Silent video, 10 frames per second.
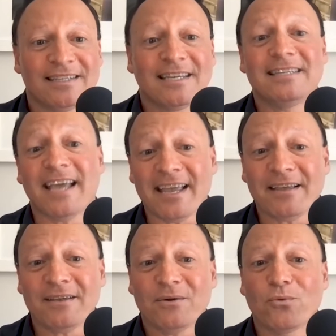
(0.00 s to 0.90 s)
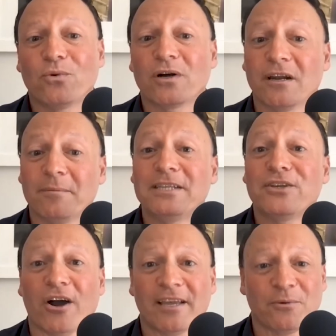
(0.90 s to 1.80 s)
Today, we're going to be
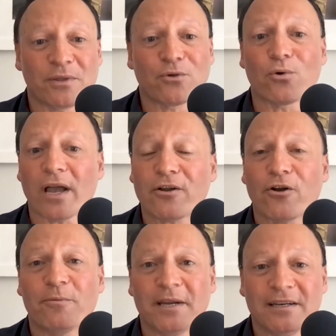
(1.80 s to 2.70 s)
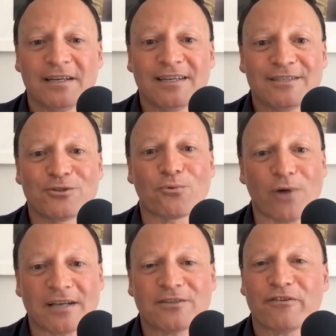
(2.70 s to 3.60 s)
talking with Greg Herman,
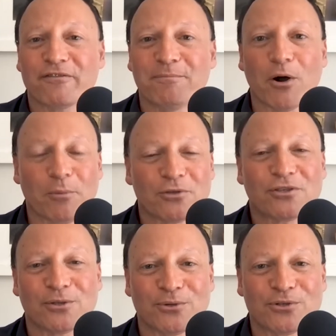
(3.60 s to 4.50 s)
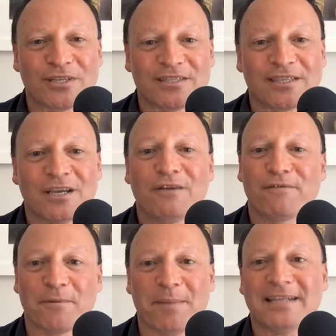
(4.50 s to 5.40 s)
Director of Mobile Solutions
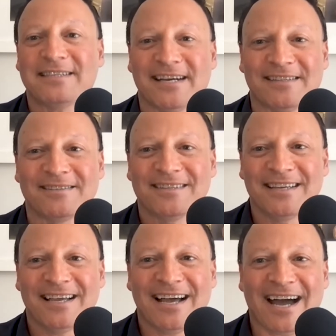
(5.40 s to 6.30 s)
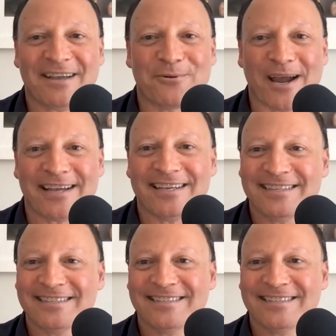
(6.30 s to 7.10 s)
for MetTel. Hi, Greg.